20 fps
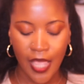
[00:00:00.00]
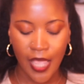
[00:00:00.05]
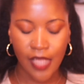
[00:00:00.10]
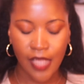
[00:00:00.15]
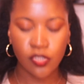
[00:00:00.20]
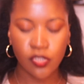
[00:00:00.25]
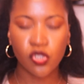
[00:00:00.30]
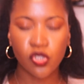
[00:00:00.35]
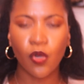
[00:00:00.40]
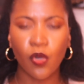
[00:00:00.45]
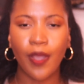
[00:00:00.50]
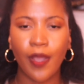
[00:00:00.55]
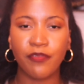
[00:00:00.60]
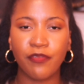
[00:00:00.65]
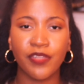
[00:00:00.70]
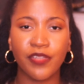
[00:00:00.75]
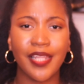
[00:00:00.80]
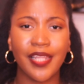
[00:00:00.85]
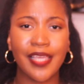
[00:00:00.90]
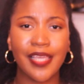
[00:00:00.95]
And so I
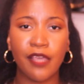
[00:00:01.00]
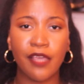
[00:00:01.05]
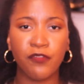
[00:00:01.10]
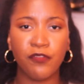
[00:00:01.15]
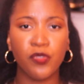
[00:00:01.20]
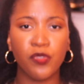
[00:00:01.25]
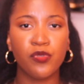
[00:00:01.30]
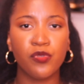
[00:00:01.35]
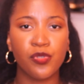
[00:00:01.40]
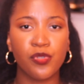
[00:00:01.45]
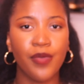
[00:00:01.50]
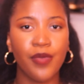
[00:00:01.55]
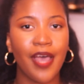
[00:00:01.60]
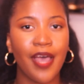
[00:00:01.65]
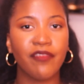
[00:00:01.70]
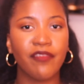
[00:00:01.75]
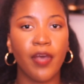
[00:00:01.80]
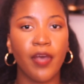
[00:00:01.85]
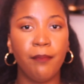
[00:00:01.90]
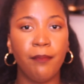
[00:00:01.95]
feel like if you do
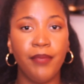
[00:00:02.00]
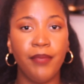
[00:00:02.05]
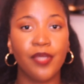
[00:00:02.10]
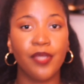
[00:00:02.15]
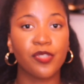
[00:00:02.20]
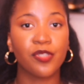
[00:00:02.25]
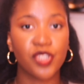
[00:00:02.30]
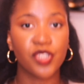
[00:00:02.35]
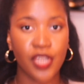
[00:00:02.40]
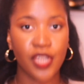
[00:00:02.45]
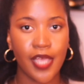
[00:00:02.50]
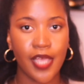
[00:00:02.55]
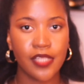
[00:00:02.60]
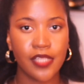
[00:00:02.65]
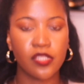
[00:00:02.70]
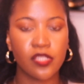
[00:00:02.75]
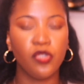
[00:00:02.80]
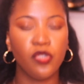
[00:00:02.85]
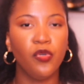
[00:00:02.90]
have a bigger chest,